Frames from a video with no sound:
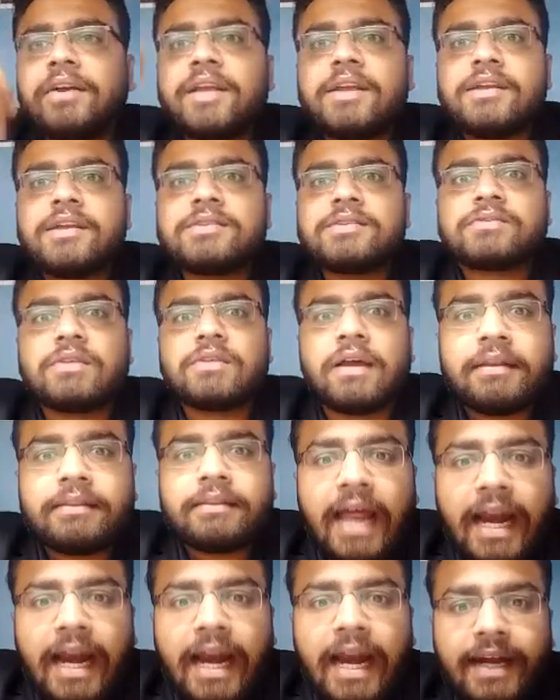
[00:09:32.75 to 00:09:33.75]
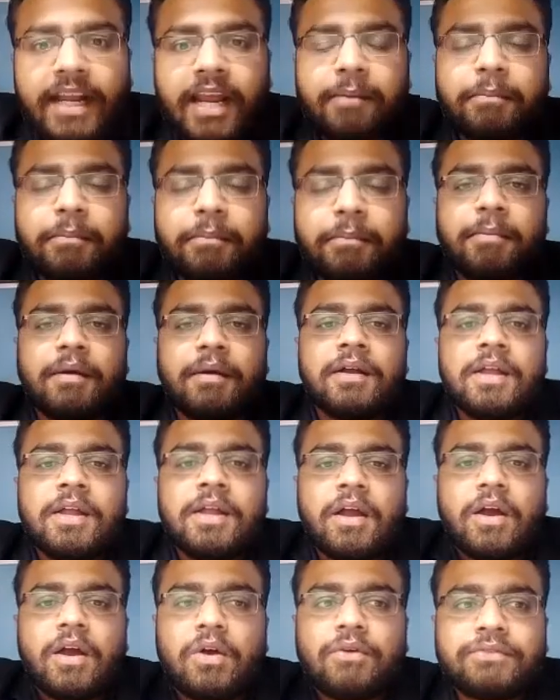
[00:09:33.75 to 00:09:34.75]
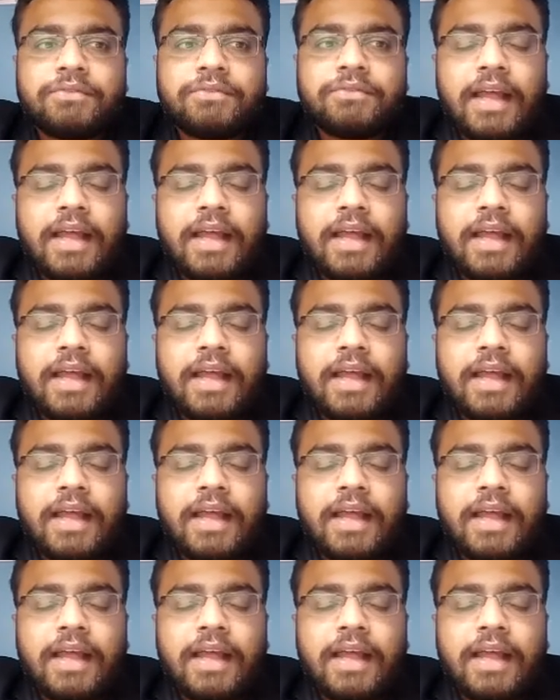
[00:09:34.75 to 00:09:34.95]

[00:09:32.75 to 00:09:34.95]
is that capable of